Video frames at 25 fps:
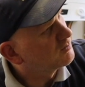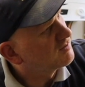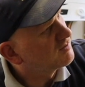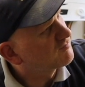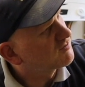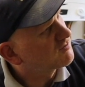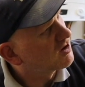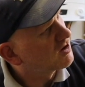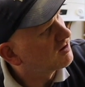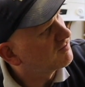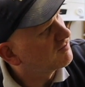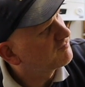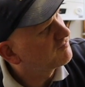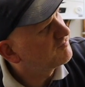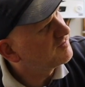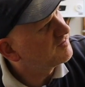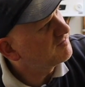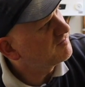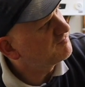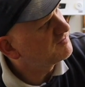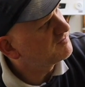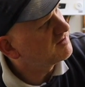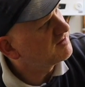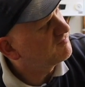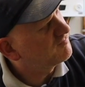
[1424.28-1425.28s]
We've got
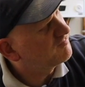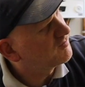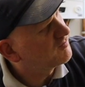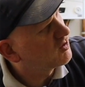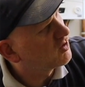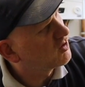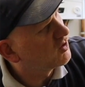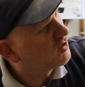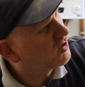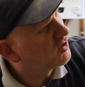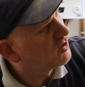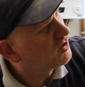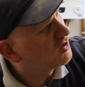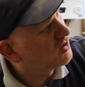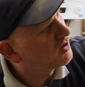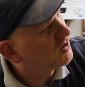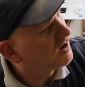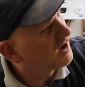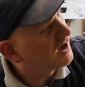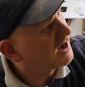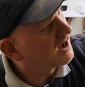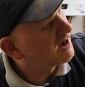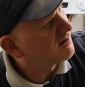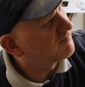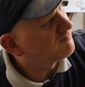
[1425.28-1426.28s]

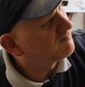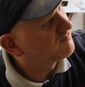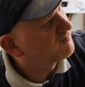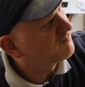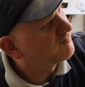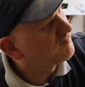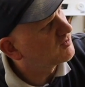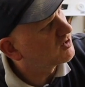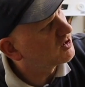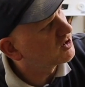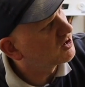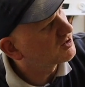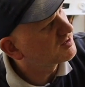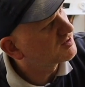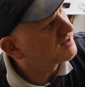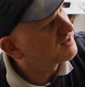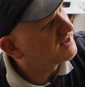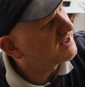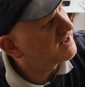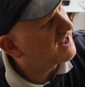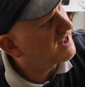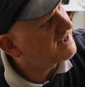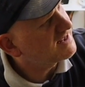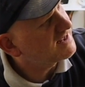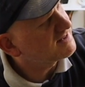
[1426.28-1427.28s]
54 and
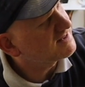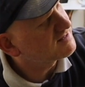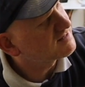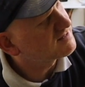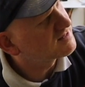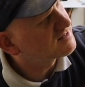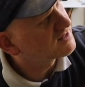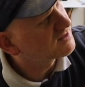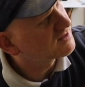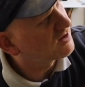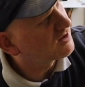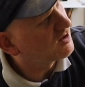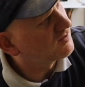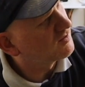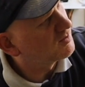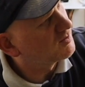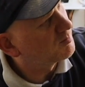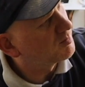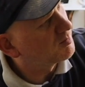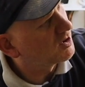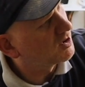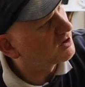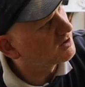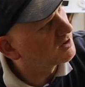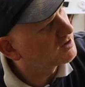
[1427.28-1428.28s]
48 on the
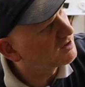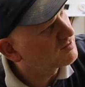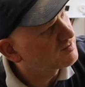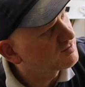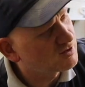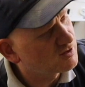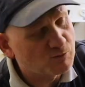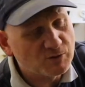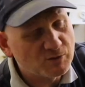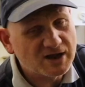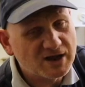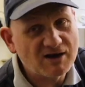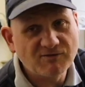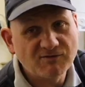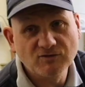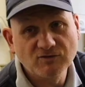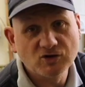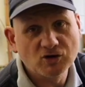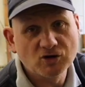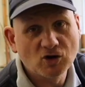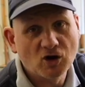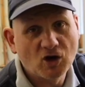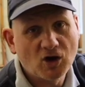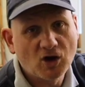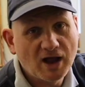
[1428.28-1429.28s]
boiler, so we
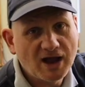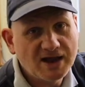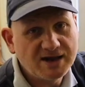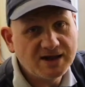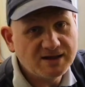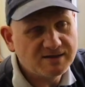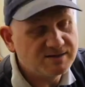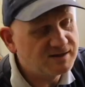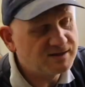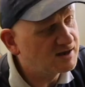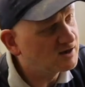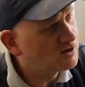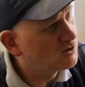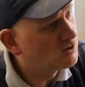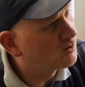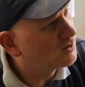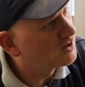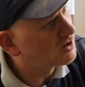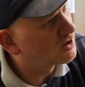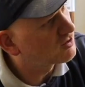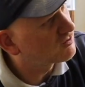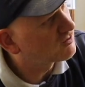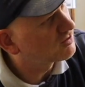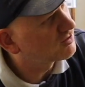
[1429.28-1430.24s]
haven't got anything going